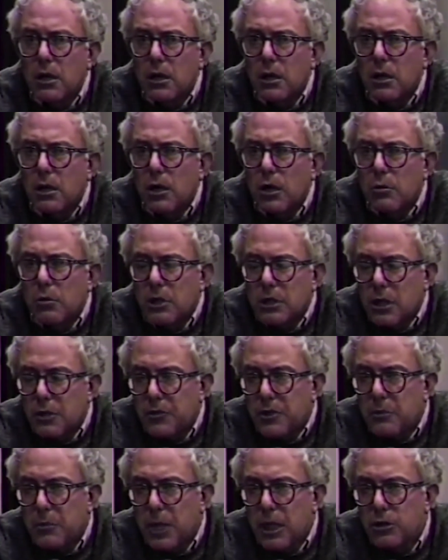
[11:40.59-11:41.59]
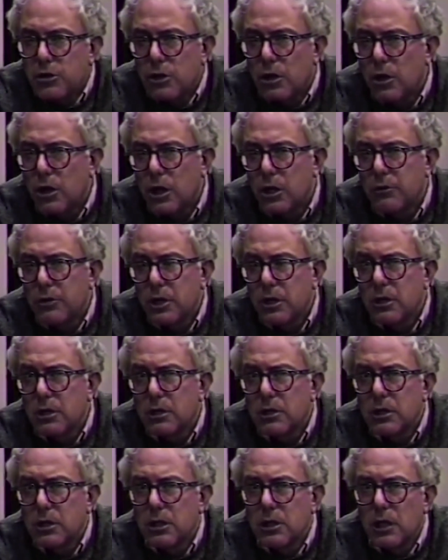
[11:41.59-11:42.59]
Almost every major artery in
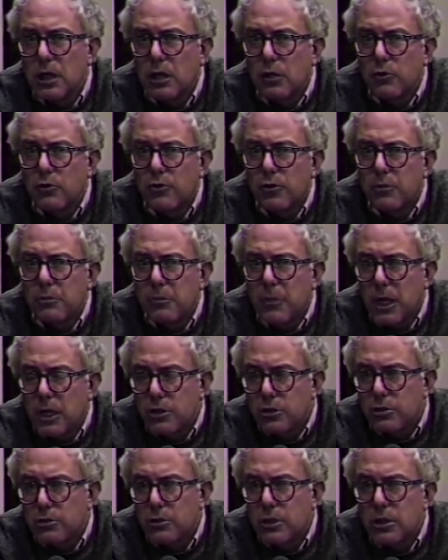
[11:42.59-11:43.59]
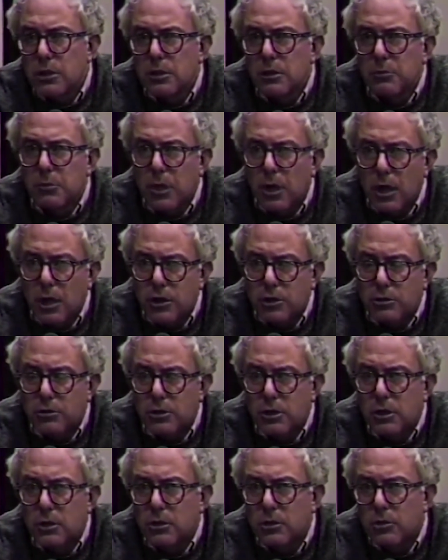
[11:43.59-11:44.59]
the city now, from Main Street to Pine
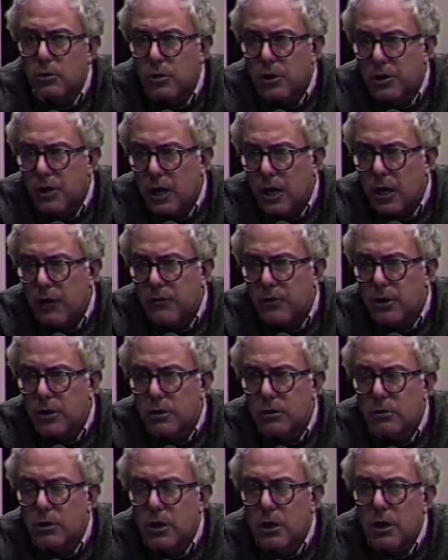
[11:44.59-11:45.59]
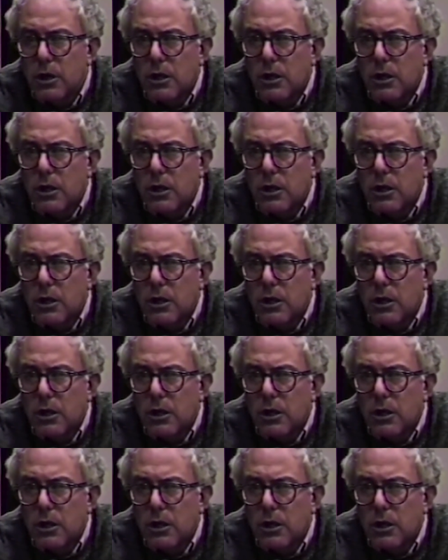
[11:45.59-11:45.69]
Street to North Avenue,